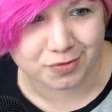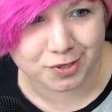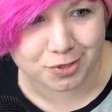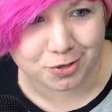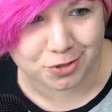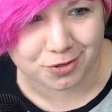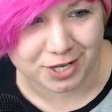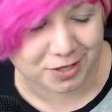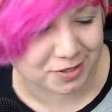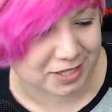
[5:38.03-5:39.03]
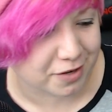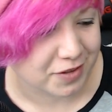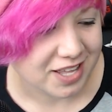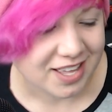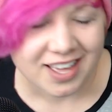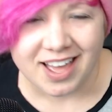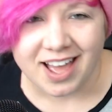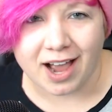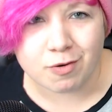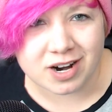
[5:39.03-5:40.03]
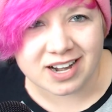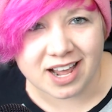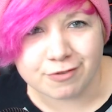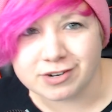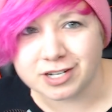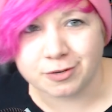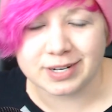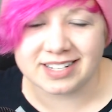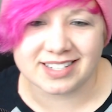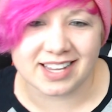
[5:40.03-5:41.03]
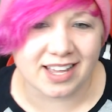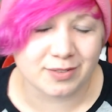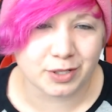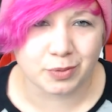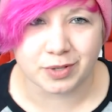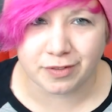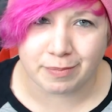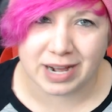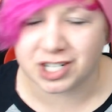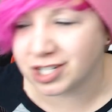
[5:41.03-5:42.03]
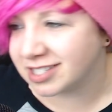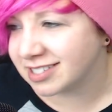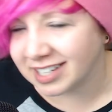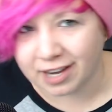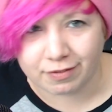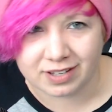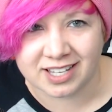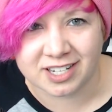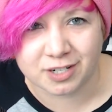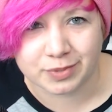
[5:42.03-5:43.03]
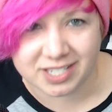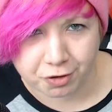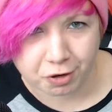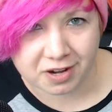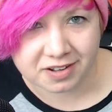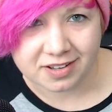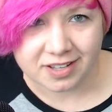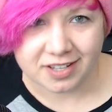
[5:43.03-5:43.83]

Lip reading: Soja that I couldn't think of. I want every tweet to end with one of the Mashins, like everything ended with Tira.